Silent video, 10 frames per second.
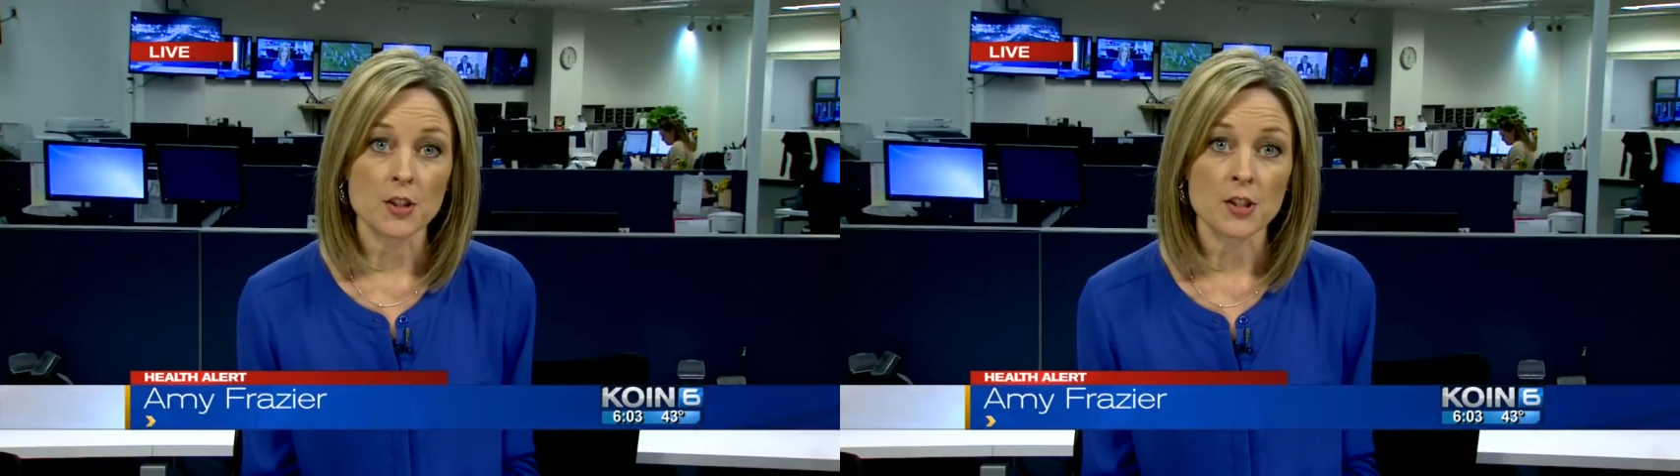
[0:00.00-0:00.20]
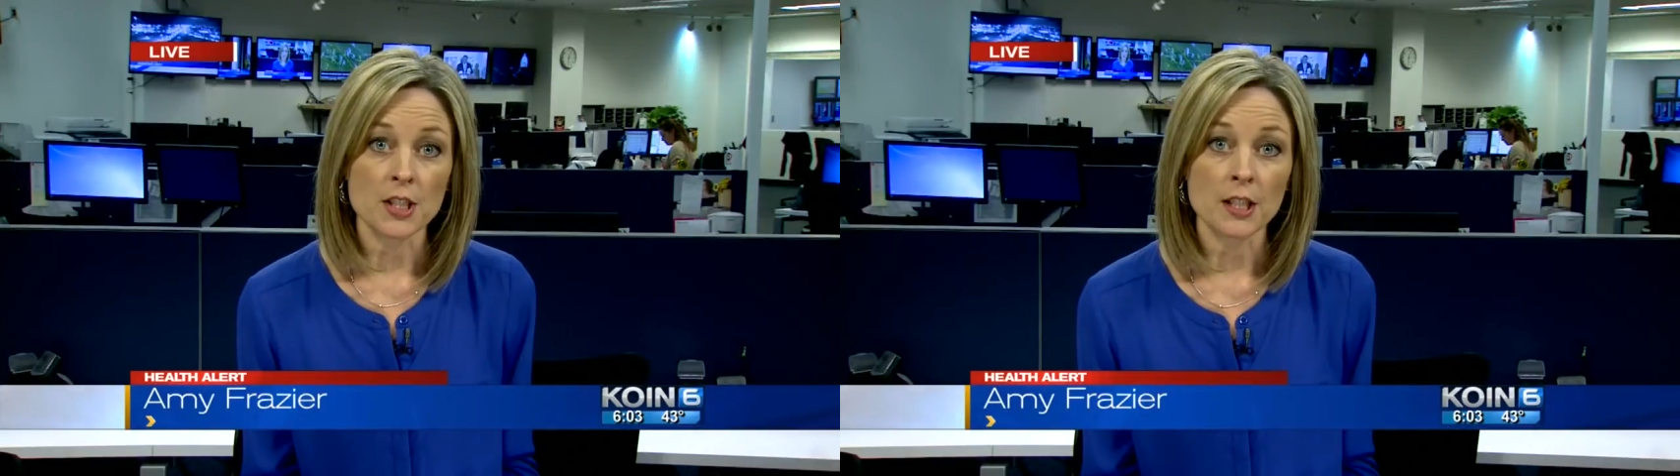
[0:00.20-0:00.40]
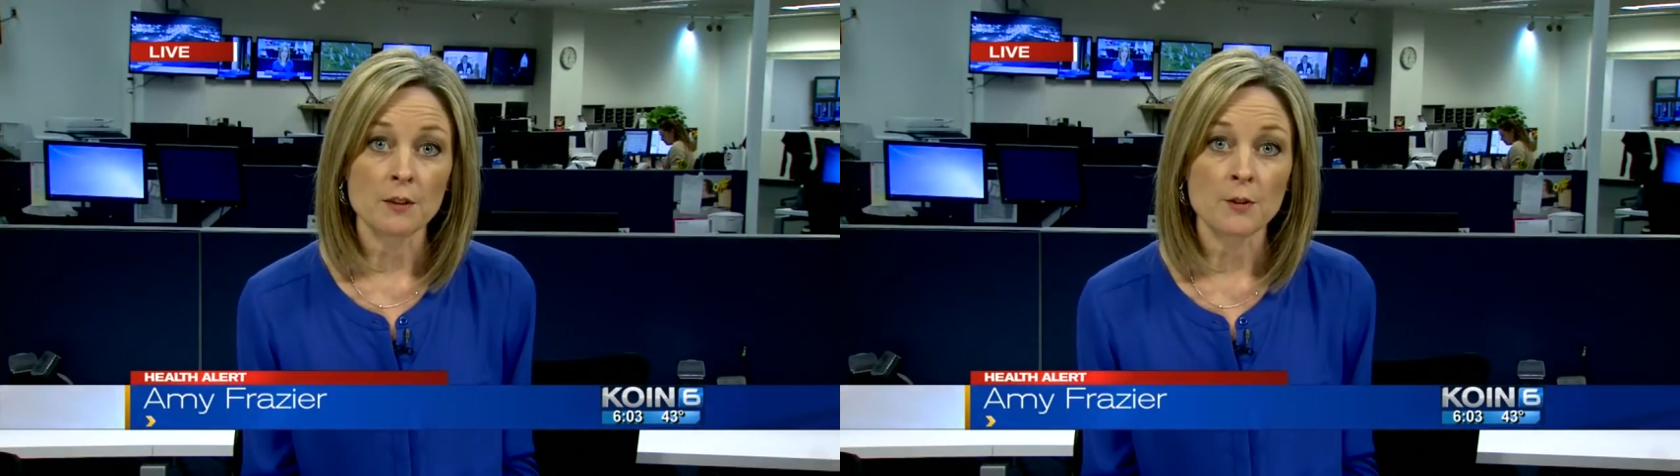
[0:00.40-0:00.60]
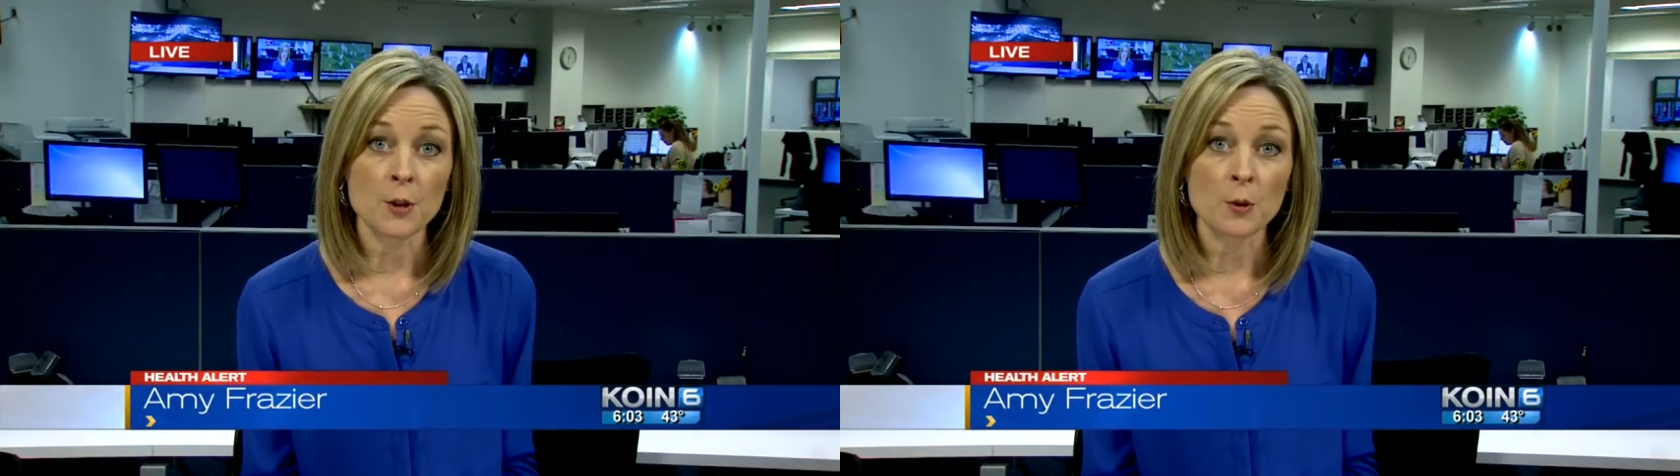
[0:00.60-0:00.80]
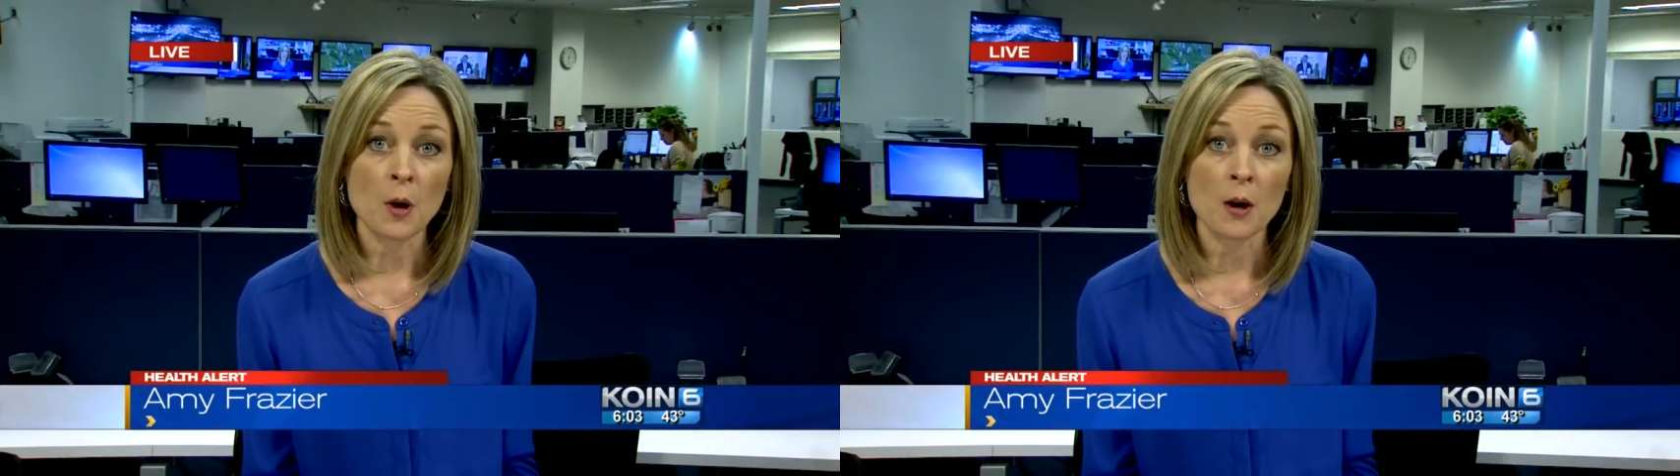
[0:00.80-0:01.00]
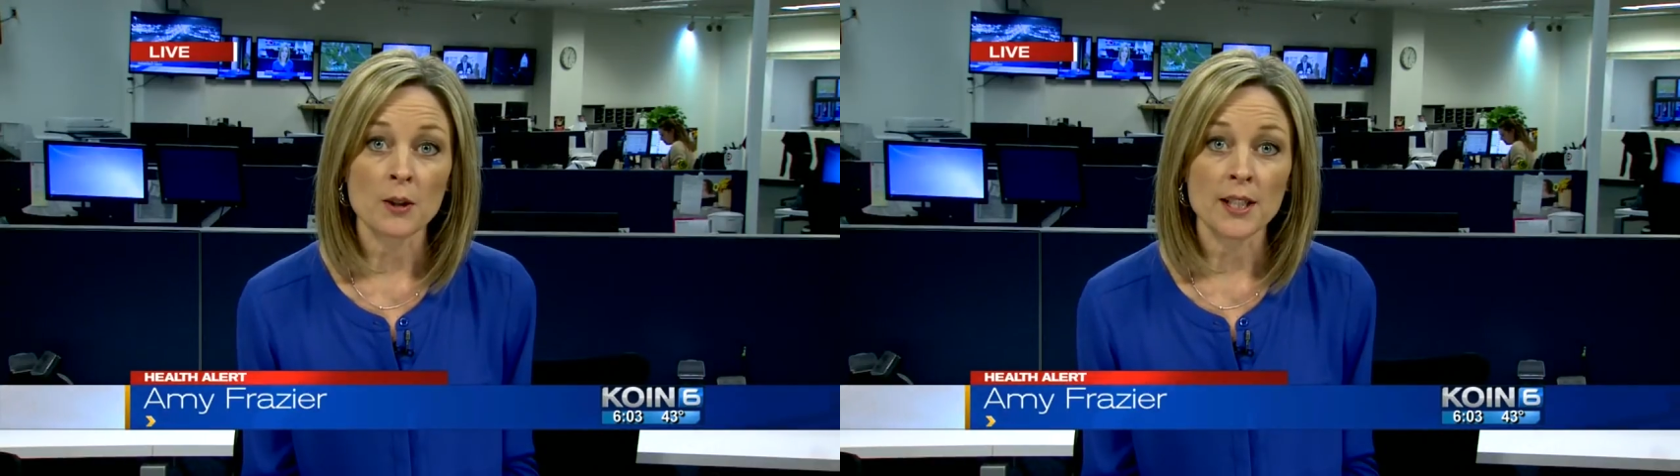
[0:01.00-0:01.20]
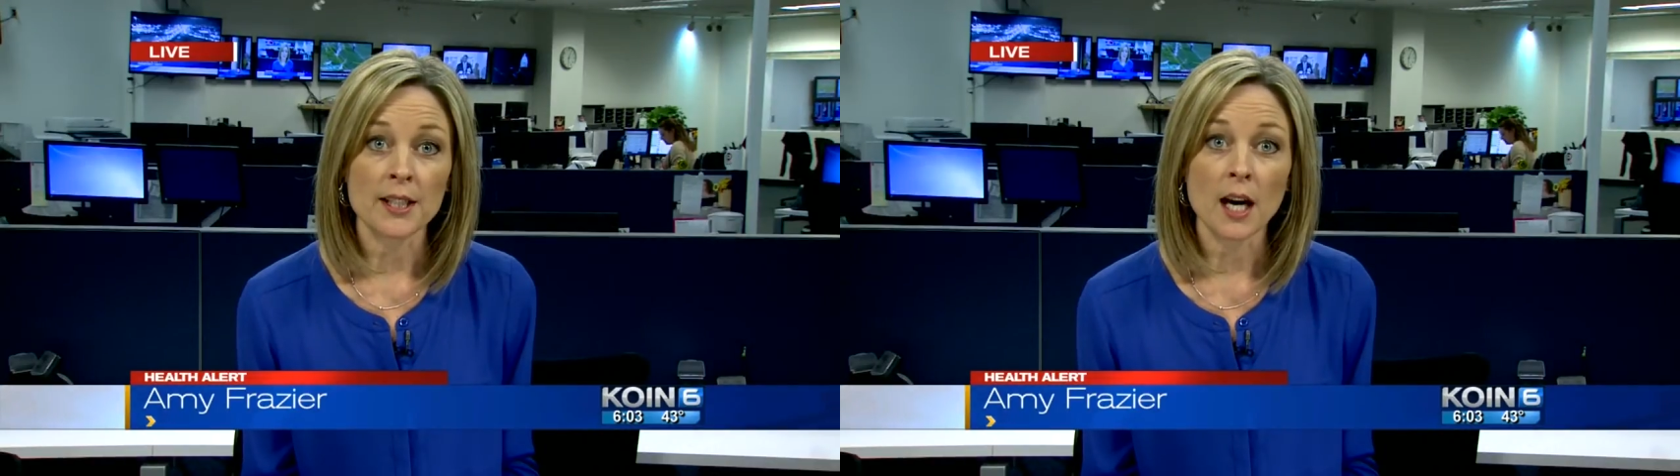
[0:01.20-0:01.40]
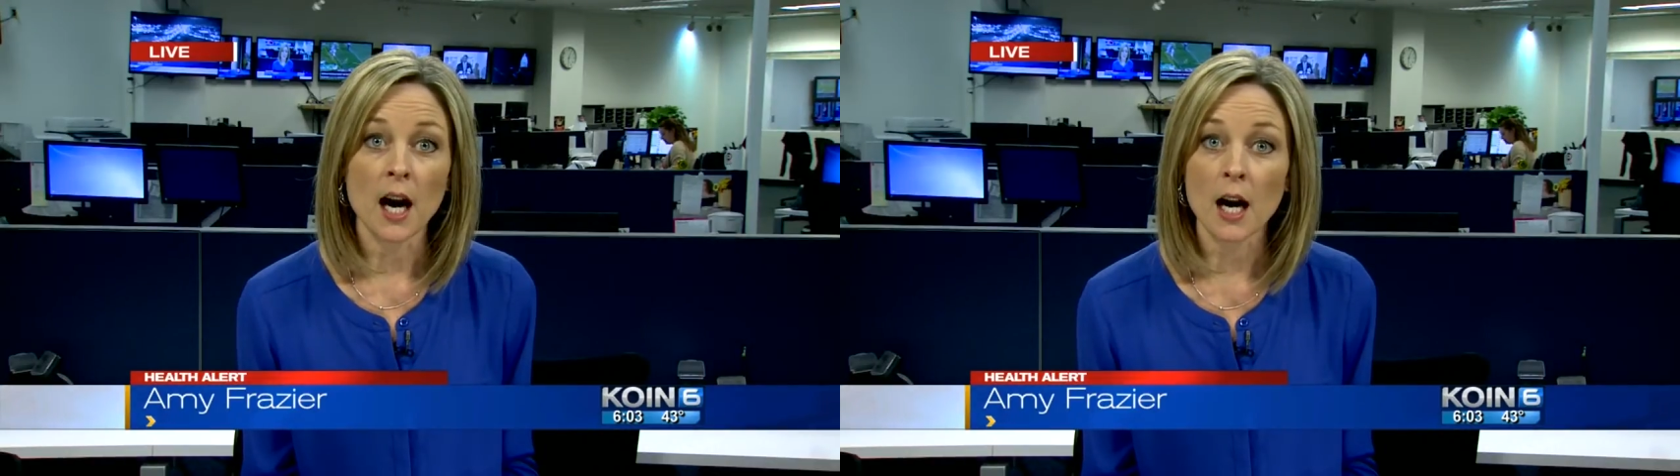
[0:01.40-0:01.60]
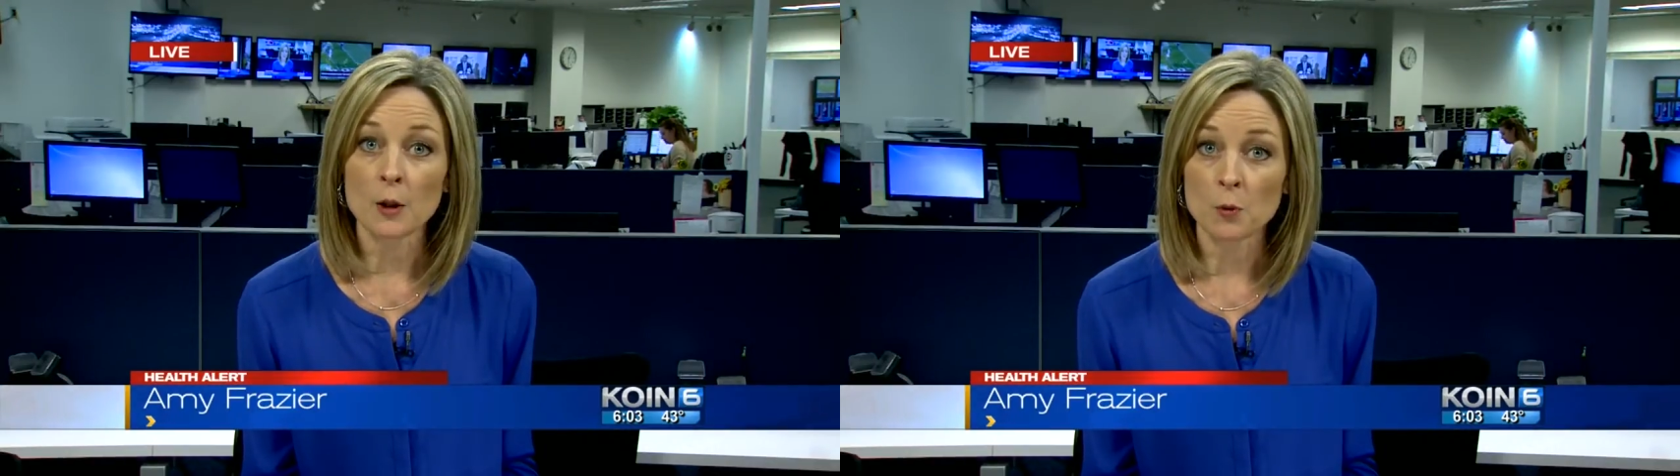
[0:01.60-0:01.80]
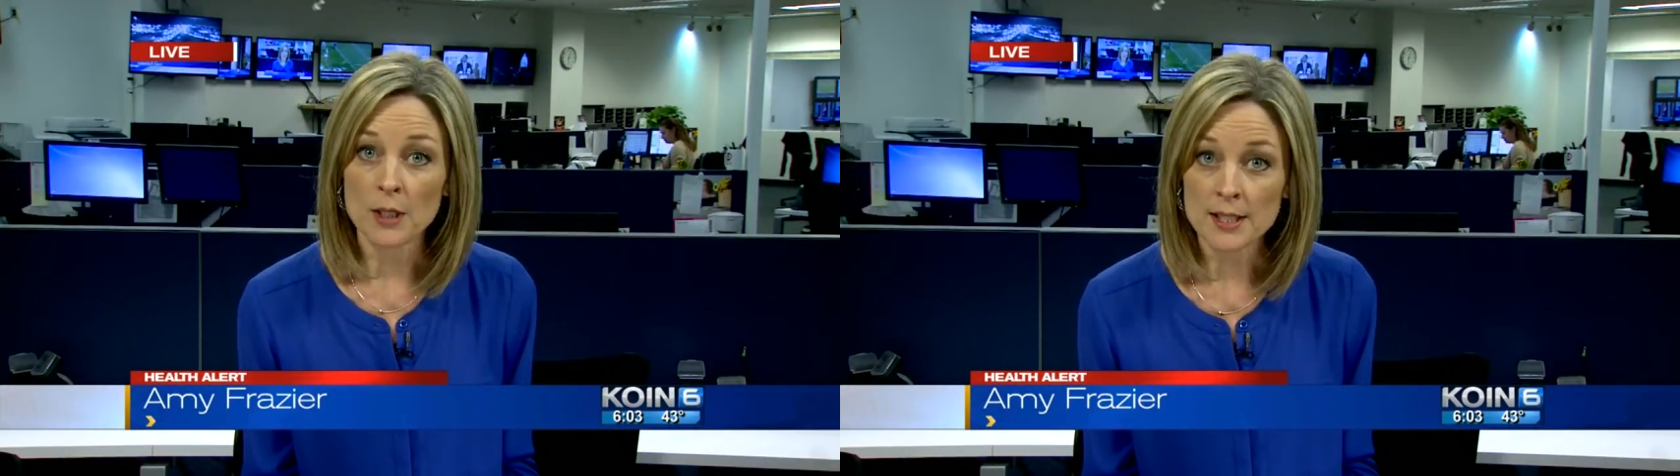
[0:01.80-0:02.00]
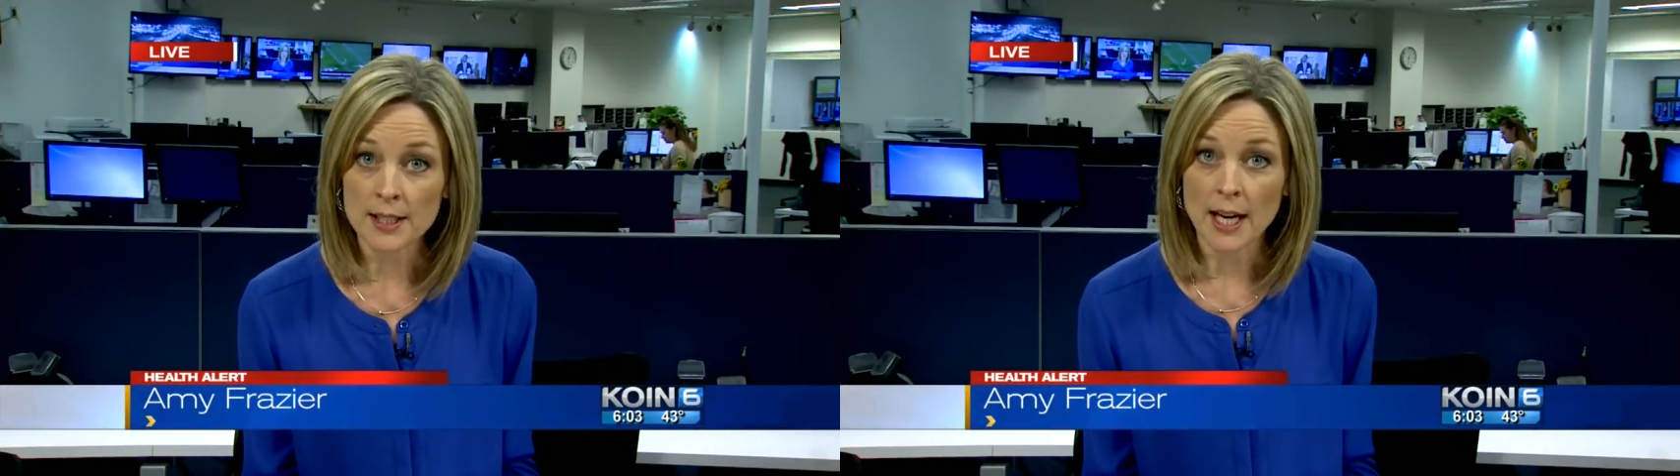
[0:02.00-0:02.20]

to see if you are in a high risk